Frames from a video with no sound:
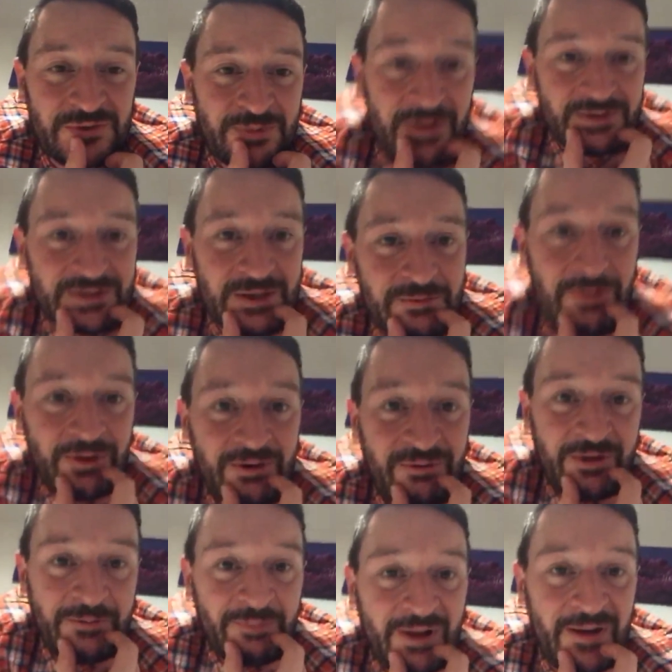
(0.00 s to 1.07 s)
spoke to you
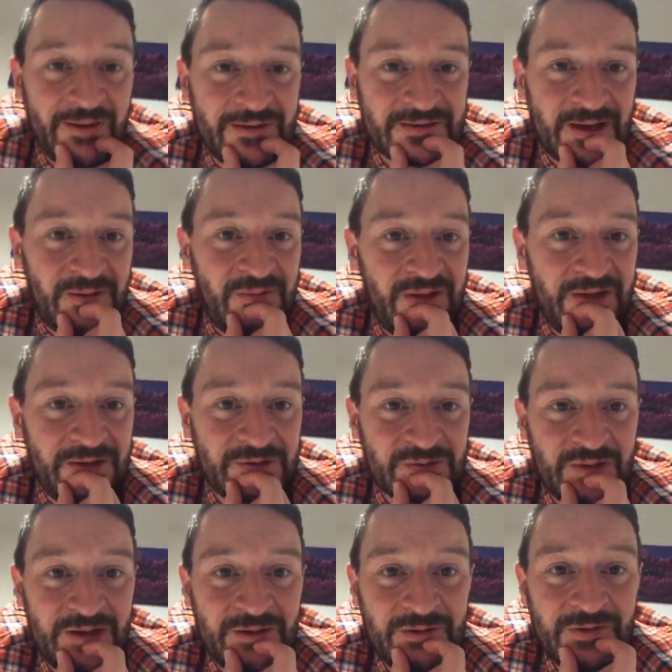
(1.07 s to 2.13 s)
briefly about this, Emily, as
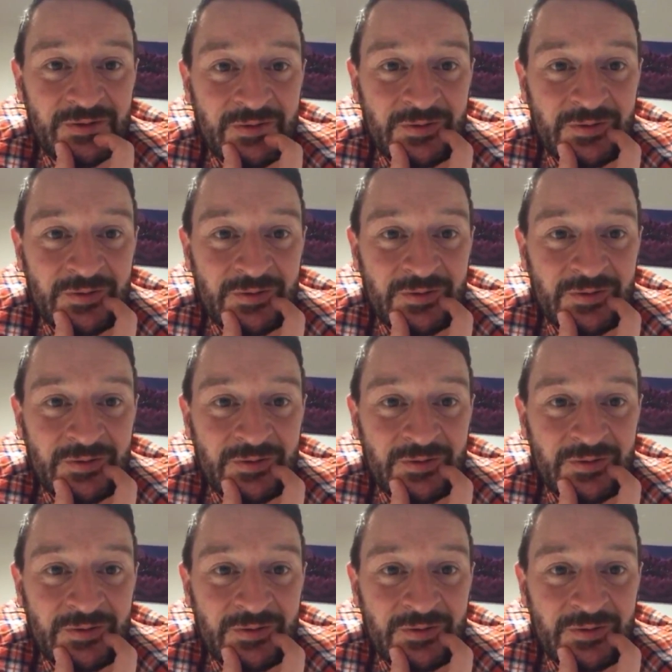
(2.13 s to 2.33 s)
well.